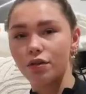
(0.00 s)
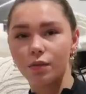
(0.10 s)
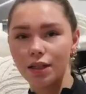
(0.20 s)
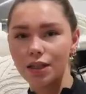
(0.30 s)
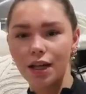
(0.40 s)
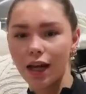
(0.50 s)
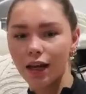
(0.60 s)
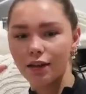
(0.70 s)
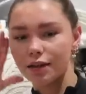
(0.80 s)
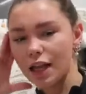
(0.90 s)
just really doesn't
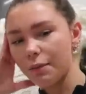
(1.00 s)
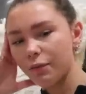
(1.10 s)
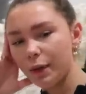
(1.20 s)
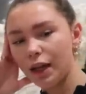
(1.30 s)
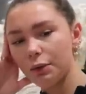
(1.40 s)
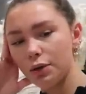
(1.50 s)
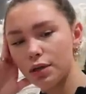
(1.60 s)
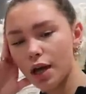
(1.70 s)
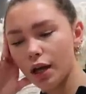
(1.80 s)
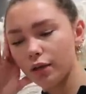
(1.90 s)
hit the same for me anymore.
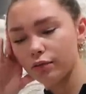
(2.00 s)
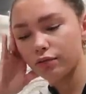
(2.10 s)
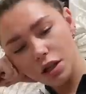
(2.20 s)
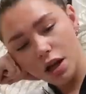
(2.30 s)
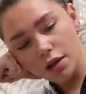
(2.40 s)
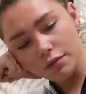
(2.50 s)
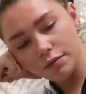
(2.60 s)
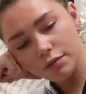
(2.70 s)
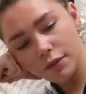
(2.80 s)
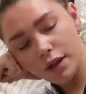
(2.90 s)
So I don't know.
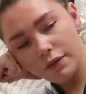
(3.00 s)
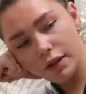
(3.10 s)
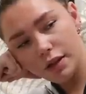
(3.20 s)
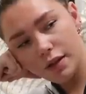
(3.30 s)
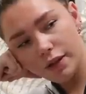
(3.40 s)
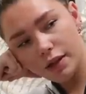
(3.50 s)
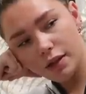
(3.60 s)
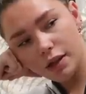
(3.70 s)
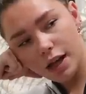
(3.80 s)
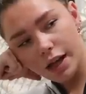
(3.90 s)
Loving
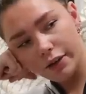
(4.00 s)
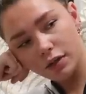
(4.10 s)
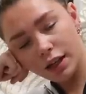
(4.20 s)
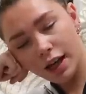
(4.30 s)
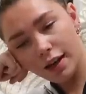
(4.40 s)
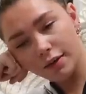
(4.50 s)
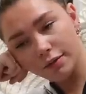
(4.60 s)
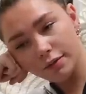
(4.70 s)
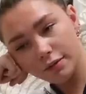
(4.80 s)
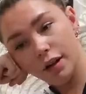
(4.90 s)
the life
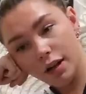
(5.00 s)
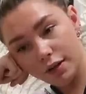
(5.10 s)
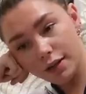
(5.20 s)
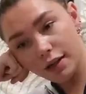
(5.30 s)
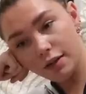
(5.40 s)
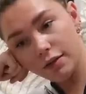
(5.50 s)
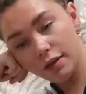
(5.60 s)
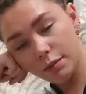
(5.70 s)
again. Losing the